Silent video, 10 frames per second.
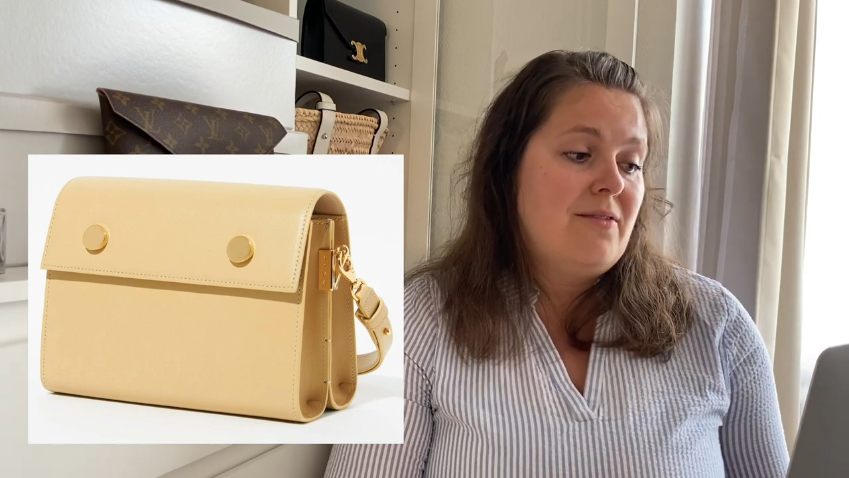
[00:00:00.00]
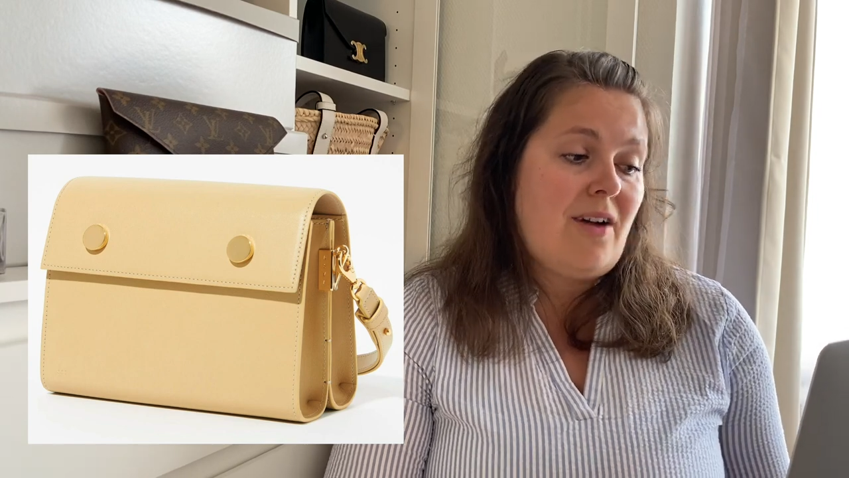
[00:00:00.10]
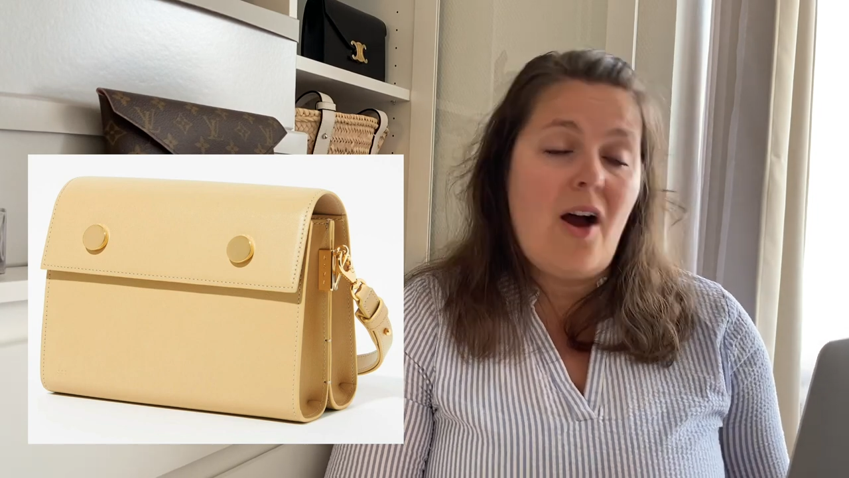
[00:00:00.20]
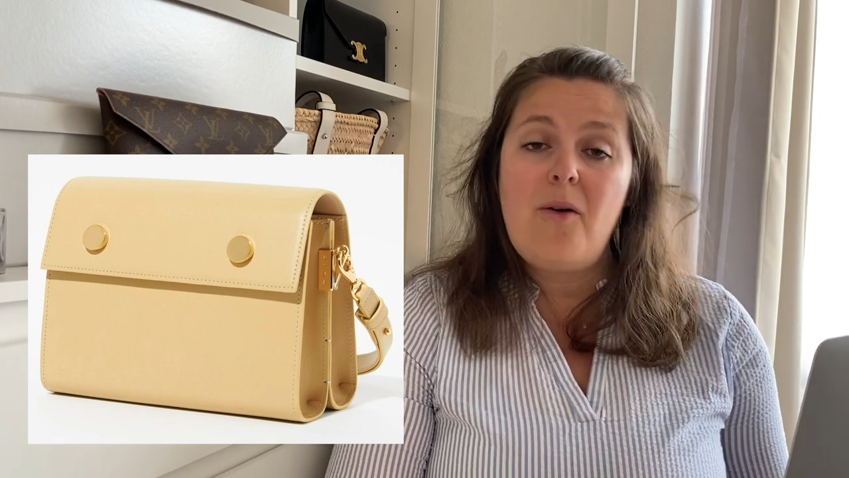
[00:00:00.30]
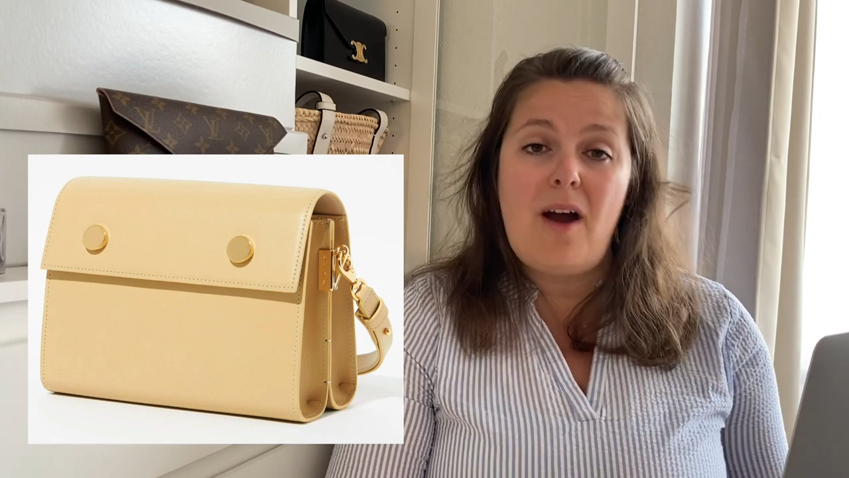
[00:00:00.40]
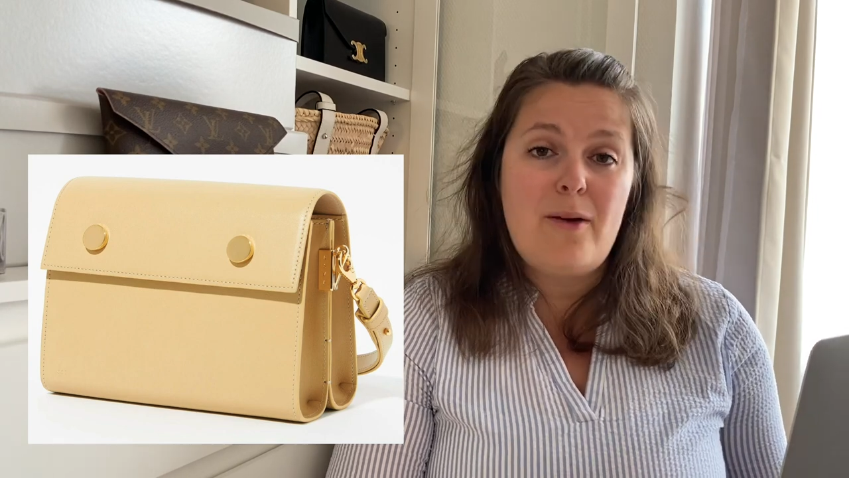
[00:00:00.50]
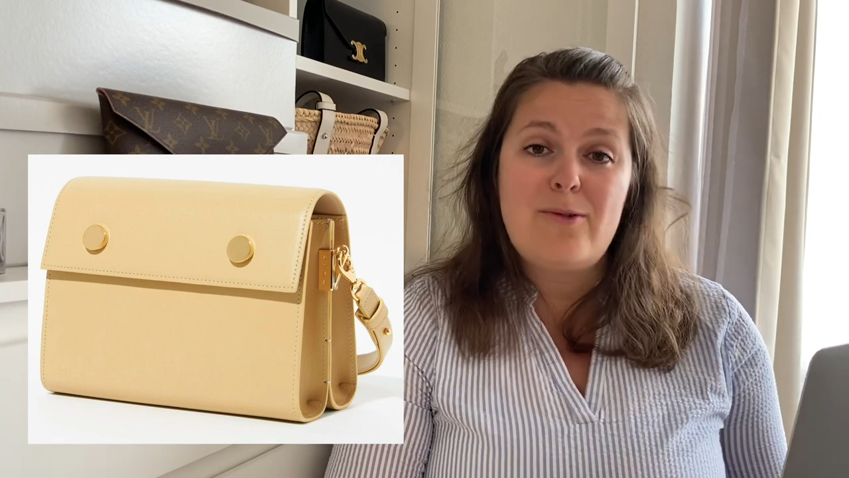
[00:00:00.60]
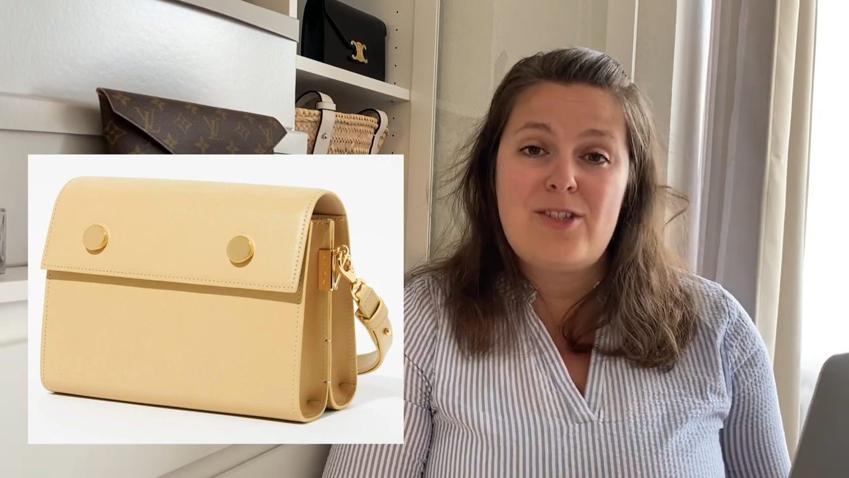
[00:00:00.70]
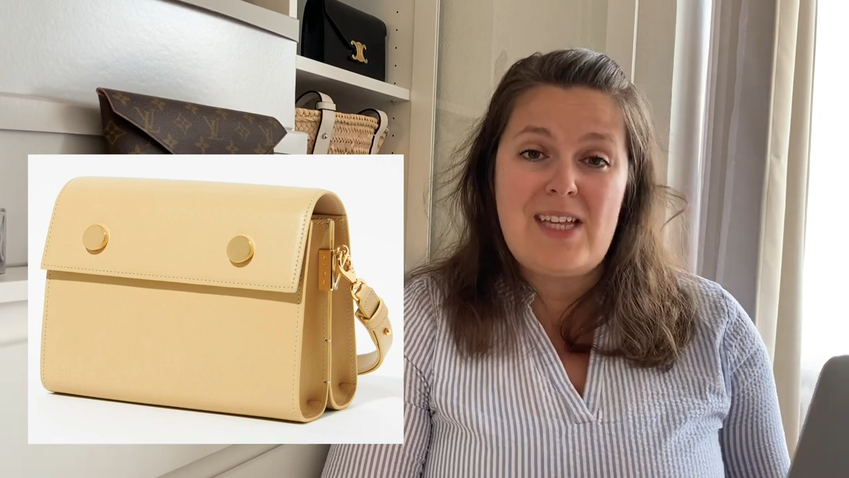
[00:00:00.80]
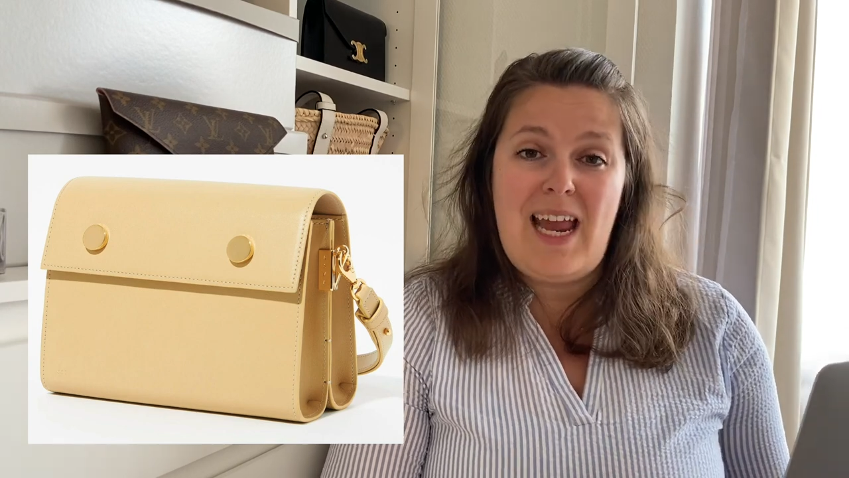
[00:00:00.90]
how I
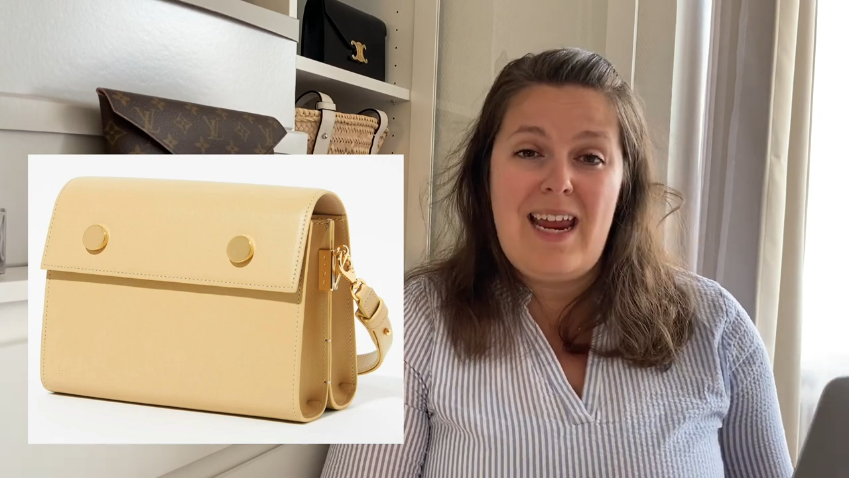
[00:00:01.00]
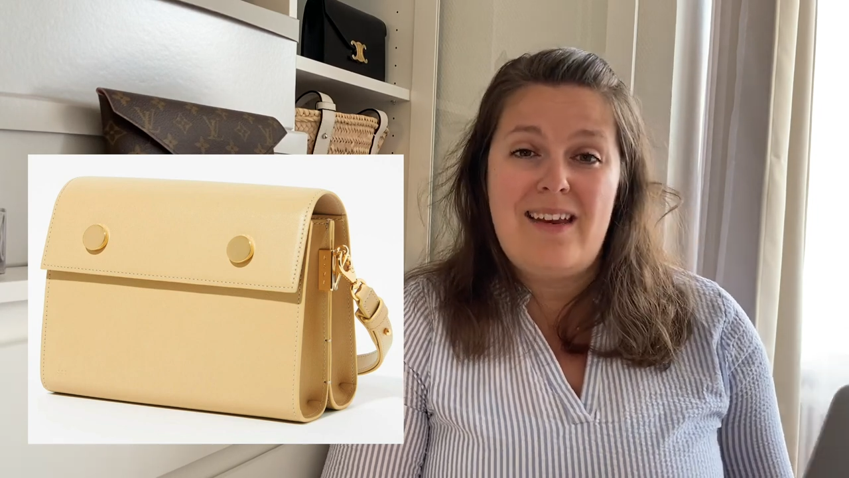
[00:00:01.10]
would say.